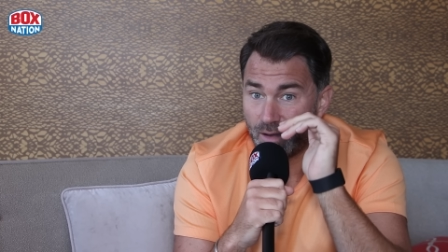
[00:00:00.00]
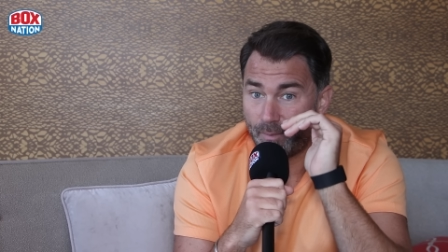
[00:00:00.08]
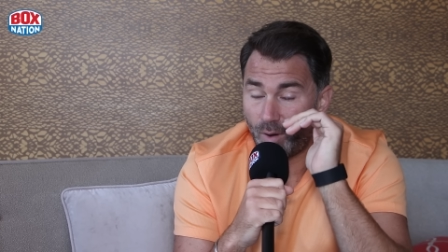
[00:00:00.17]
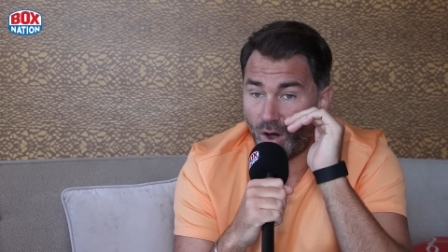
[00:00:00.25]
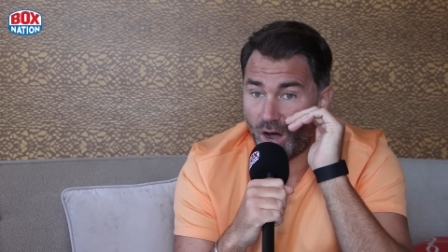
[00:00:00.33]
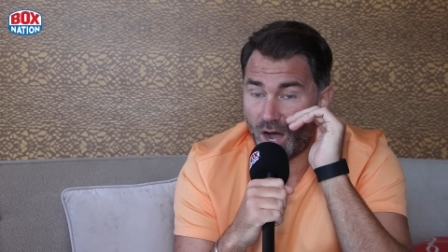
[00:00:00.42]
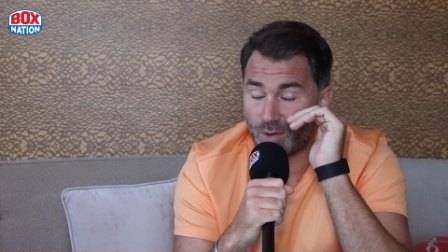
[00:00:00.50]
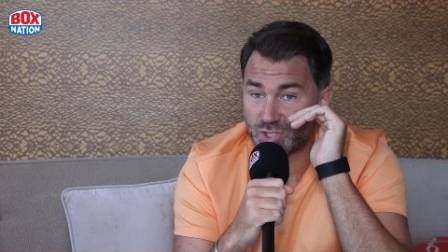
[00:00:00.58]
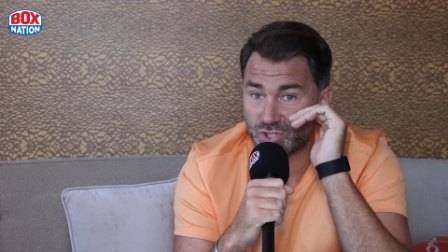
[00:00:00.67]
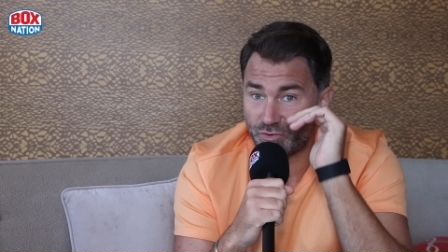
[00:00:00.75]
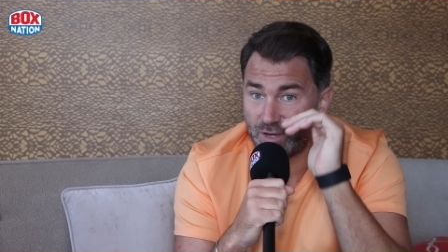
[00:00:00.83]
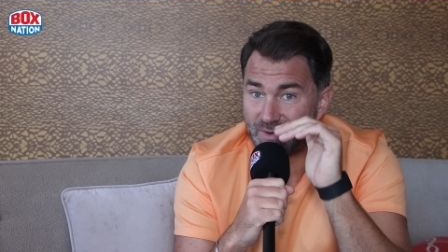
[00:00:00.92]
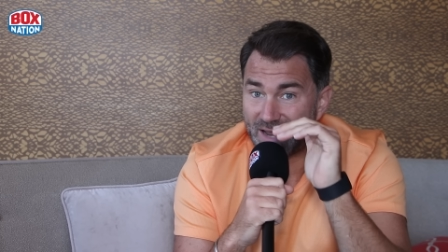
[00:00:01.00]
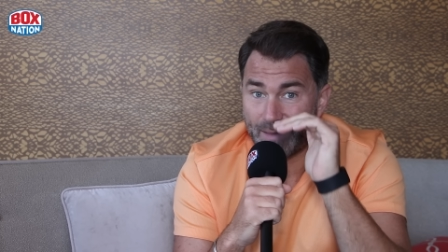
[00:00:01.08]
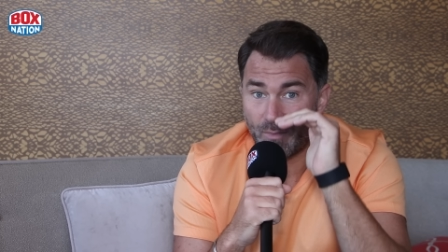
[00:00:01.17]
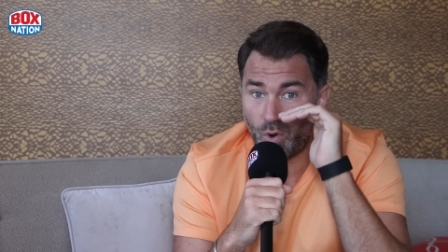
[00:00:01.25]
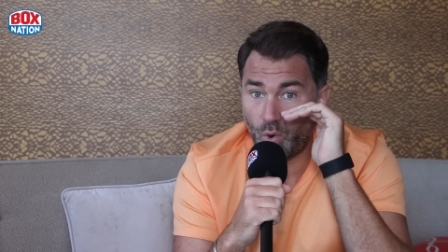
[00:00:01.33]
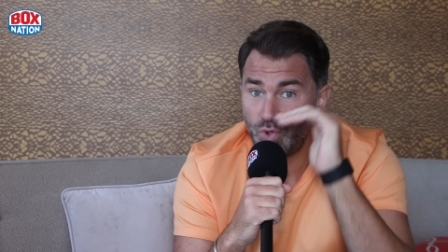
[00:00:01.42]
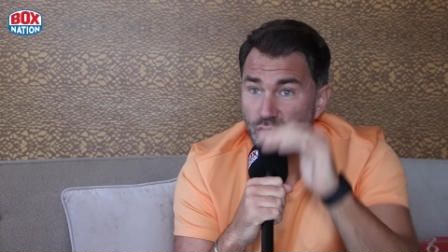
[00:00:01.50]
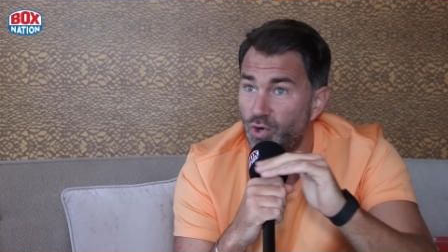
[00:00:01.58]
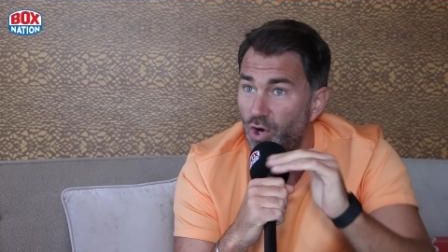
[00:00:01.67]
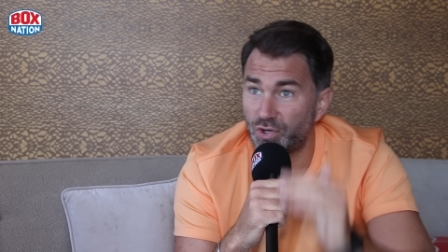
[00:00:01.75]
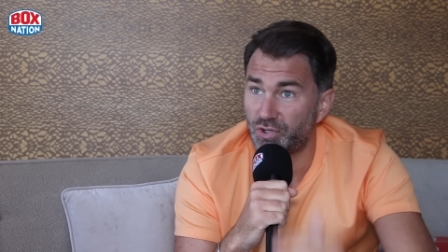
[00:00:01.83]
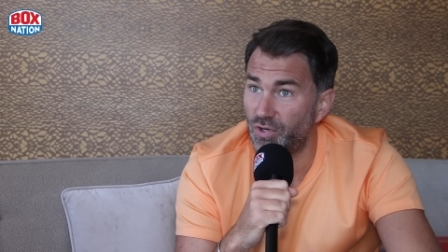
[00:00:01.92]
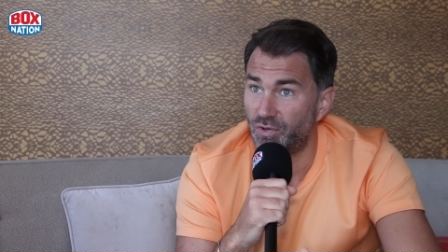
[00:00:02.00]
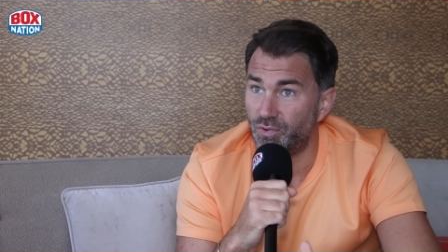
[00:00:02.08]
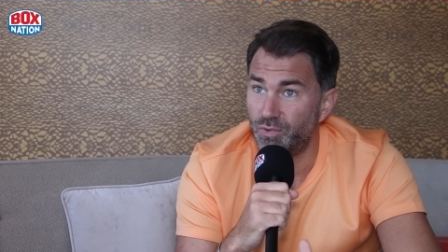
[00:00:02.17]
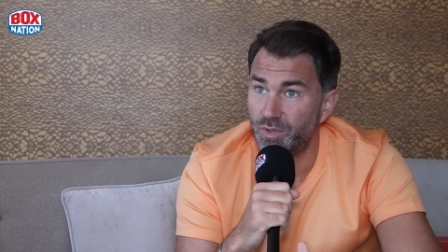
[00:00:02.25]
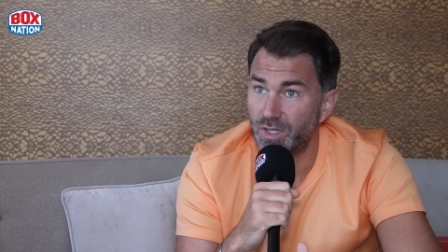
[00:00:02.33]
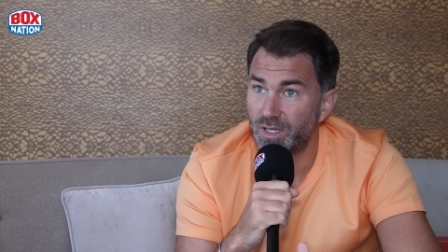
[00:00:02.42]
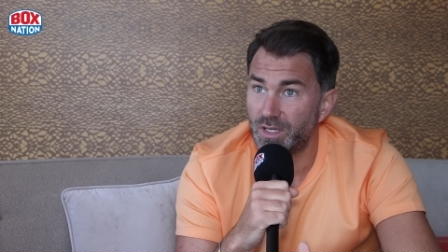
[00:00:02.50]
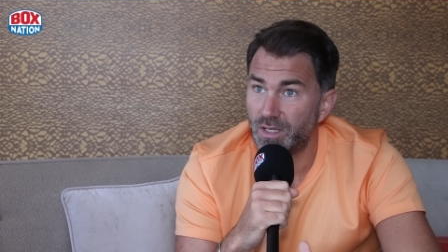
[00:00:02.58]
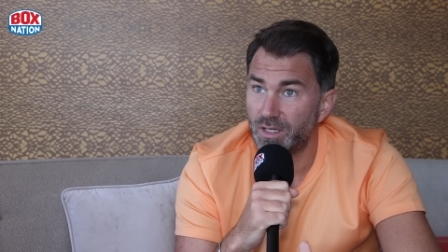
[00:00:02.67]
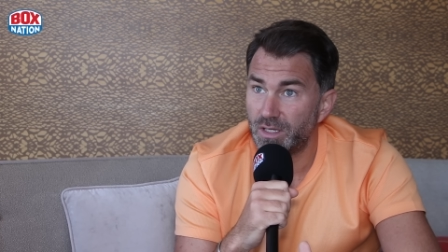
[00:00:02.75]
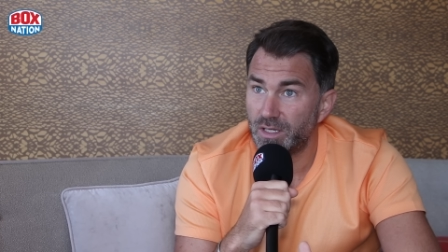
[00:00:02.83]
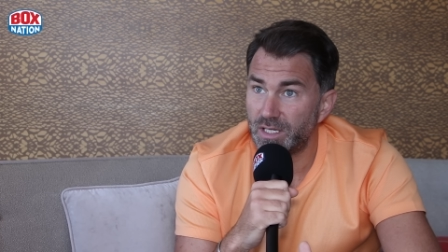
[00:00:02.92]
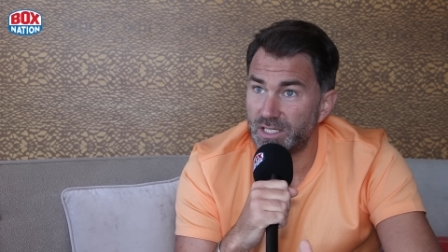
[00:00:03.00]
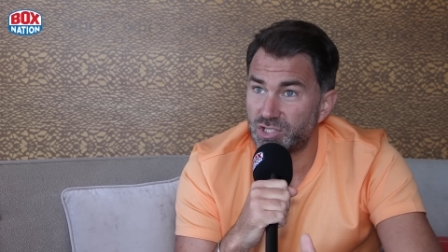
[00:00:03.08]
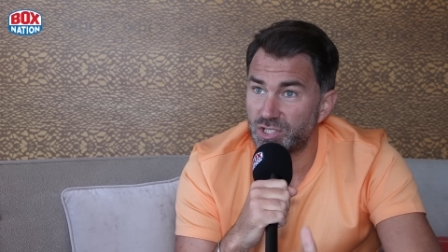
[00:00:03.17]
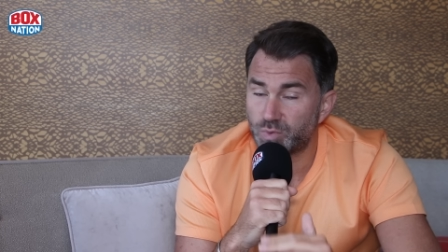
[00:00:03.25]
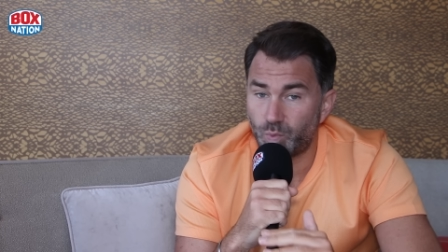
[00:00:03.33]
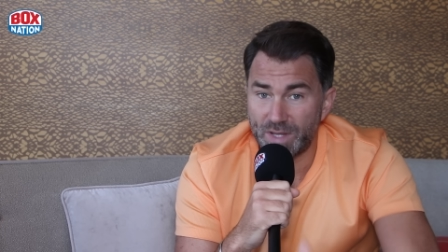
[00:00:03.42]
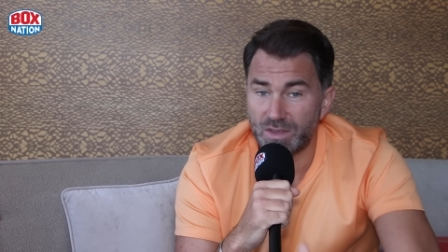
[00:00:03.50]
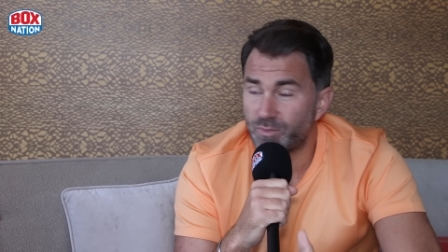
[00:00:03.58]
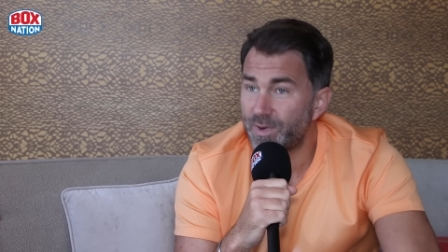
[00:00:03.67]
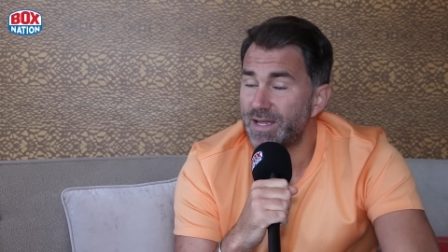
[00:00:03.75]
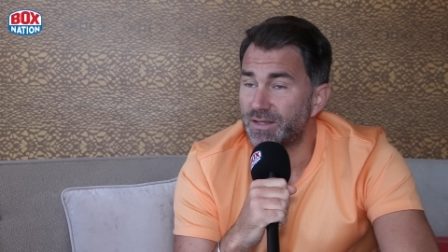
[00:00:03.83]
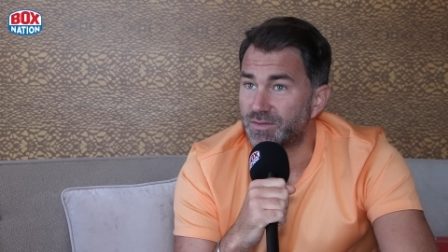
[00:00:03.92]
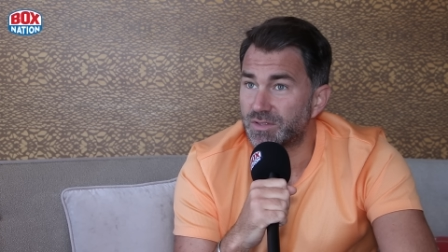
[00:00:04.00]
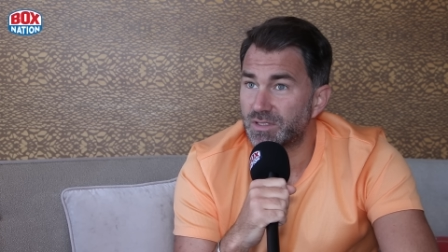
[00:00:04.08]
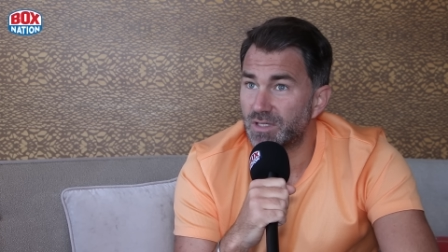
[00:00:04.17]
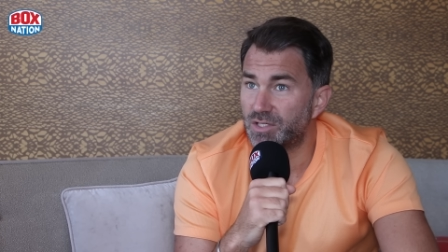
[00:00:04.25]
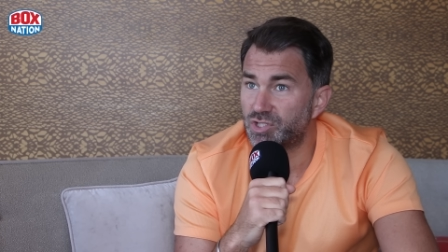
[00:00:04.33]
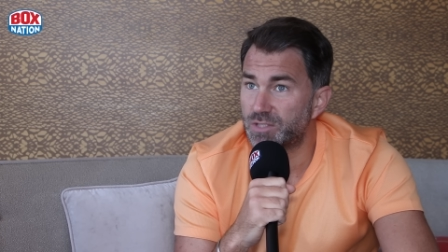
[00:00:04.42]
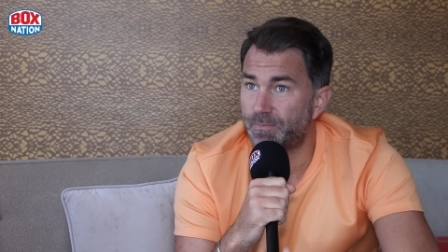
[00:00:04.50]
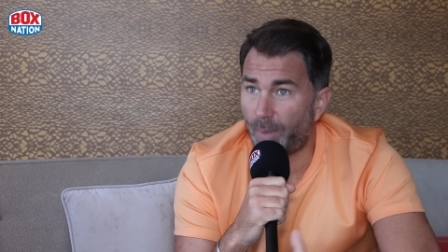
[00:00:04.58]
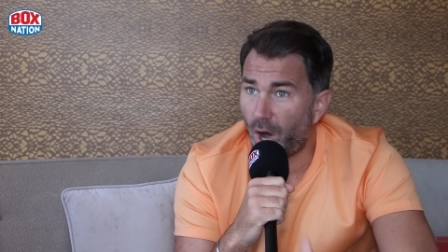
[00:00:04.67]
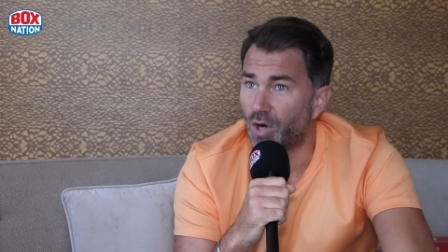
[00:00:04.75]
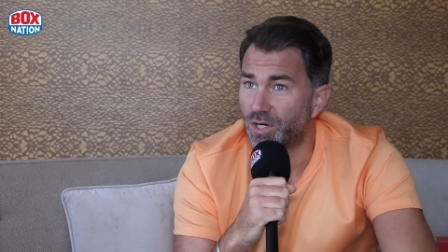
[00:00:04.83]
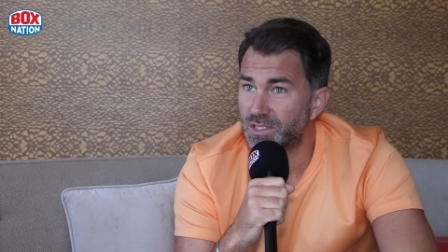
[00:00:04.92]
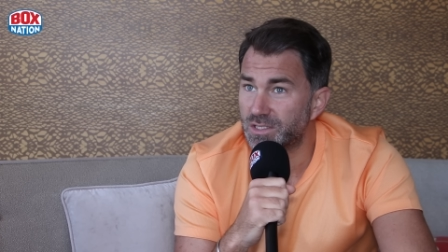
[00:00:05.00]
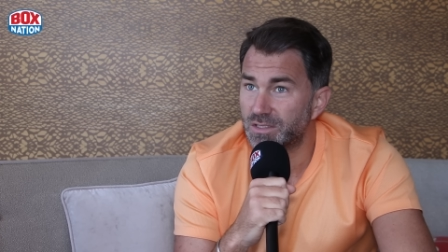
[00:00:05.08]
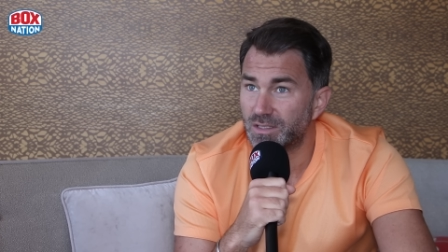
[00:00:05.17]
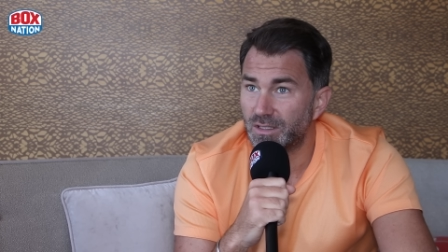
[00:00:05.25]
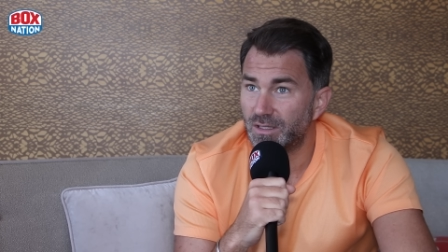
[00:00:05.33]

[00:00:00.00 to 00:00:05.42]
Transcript: But I was screaming at him, all you got to do is just win the rounds and just box.